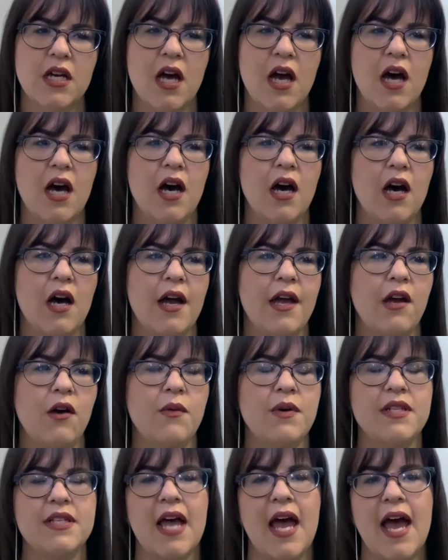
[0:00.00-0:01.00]
I
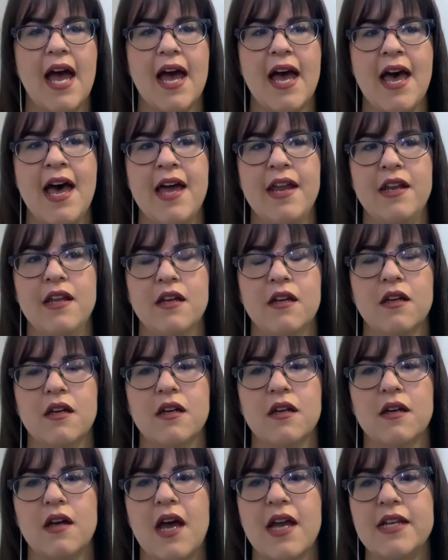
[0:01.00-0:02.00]
always had
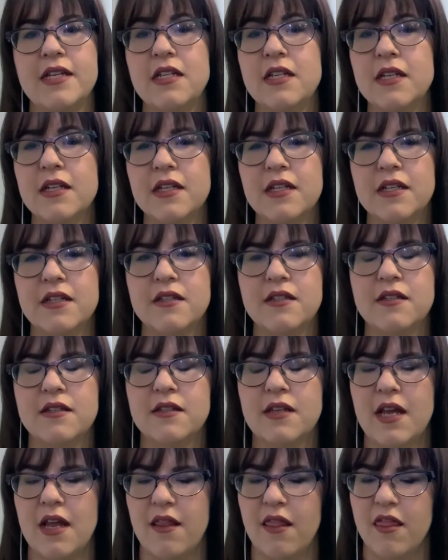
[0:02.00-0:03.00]
ideas
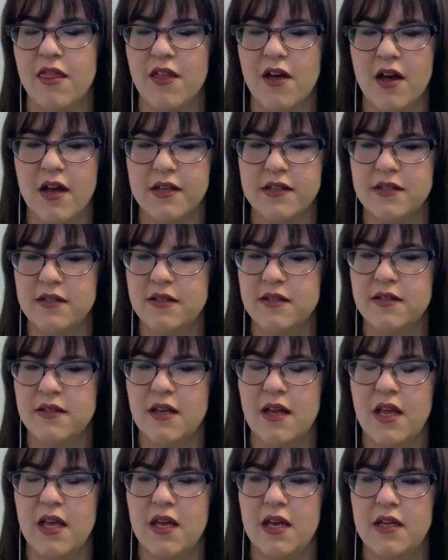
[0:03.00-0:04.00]
and thoughts
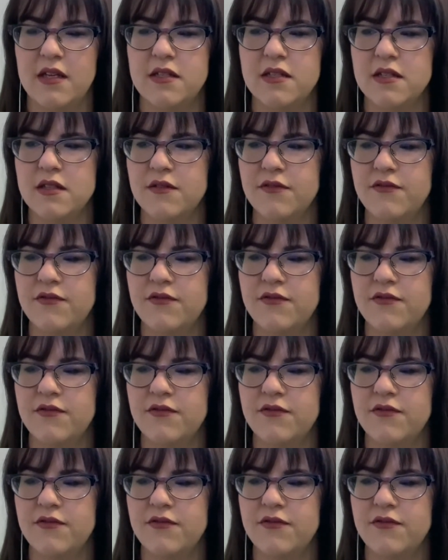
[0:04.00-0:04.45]
and